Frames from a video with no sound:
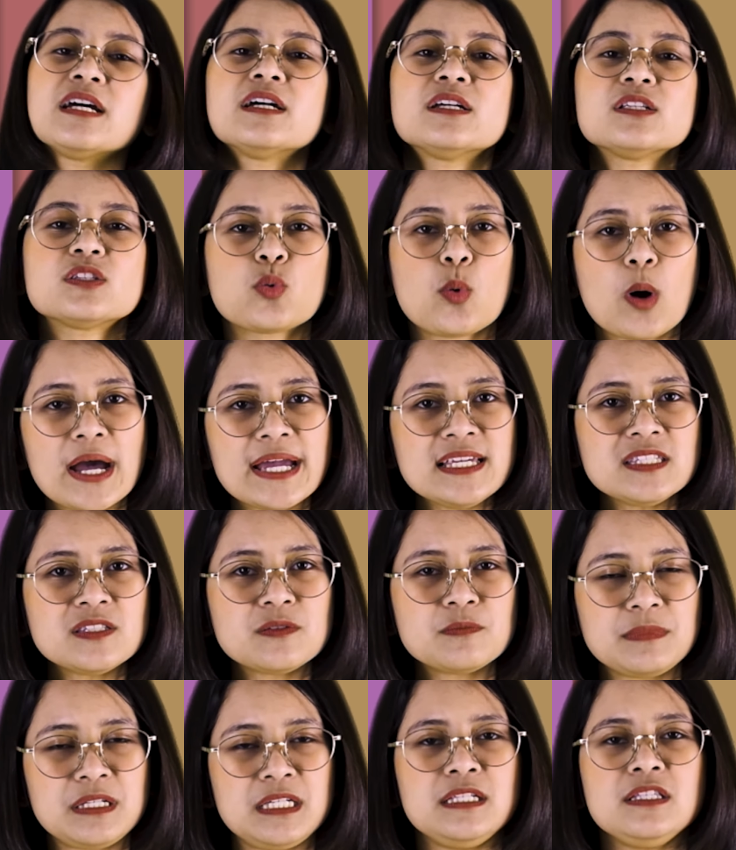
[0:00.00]
Twice
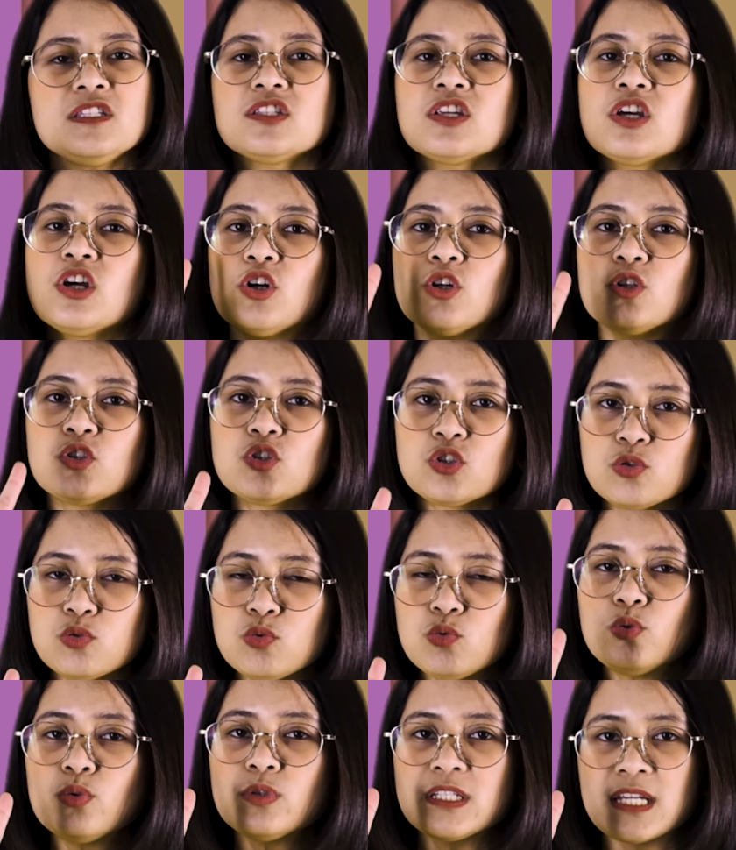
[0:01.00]
means
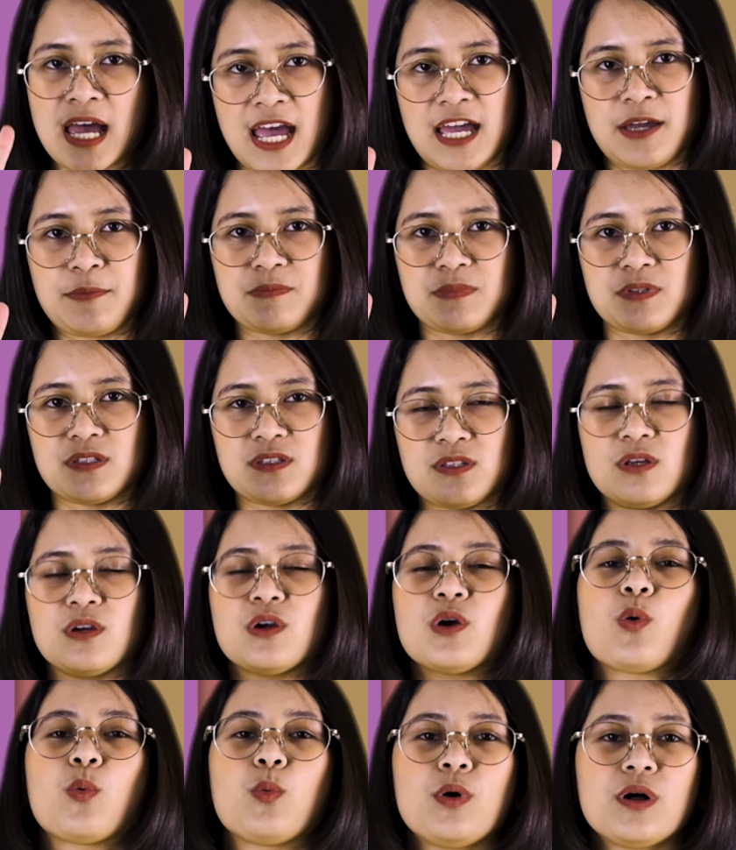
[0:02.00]
2 times.
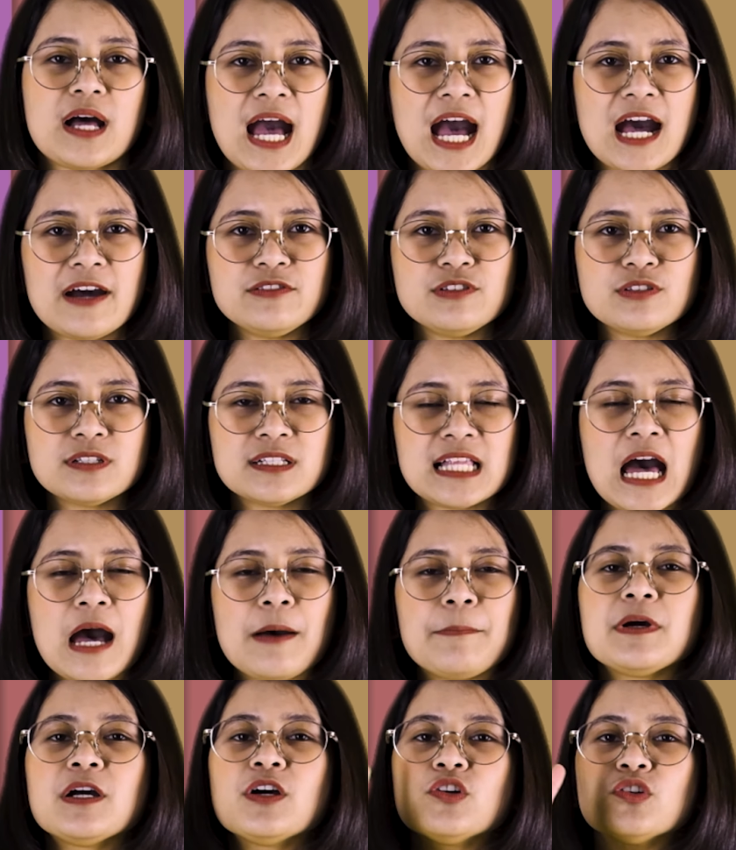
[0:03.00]
We'll have to
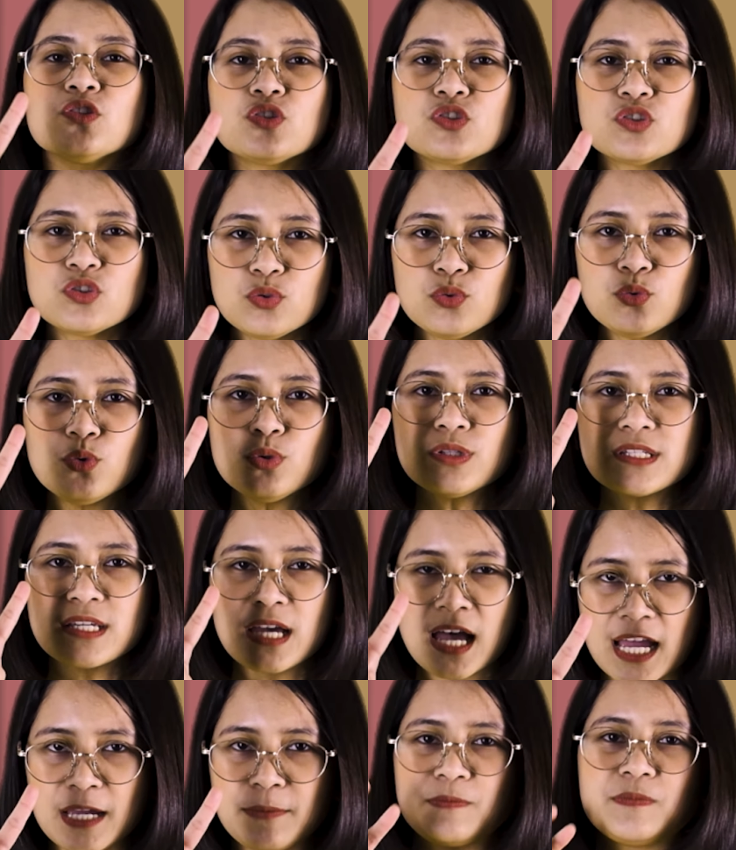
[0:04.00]
clap 2
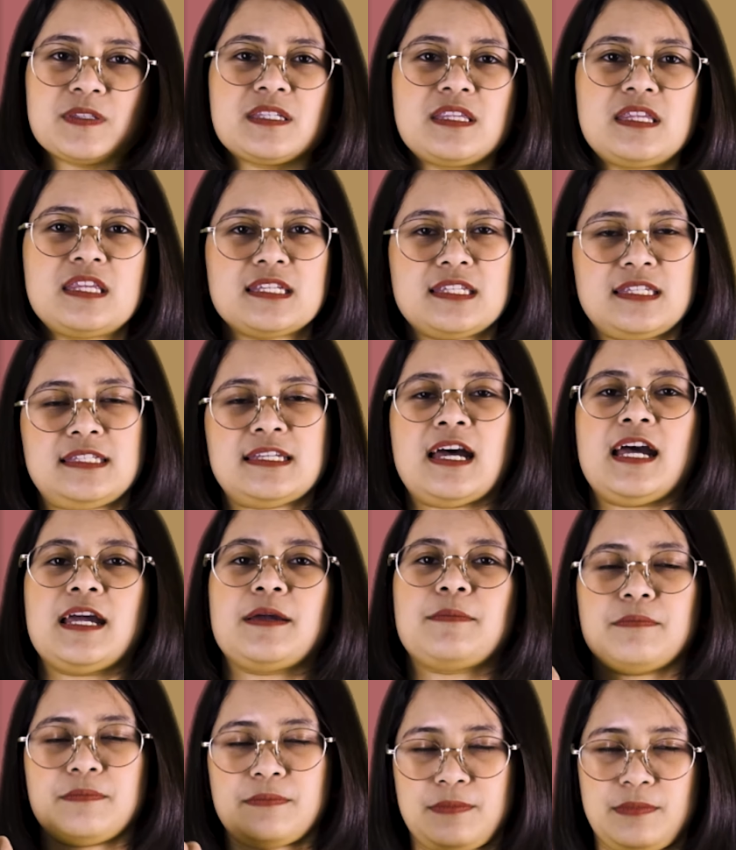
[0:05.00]
times this time.
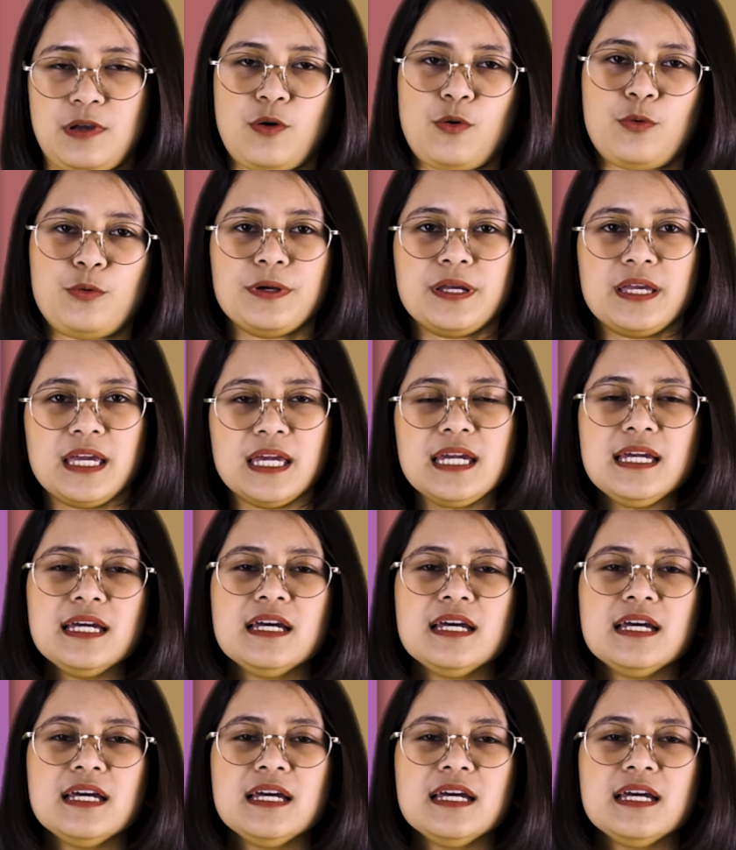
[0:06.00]
Okay?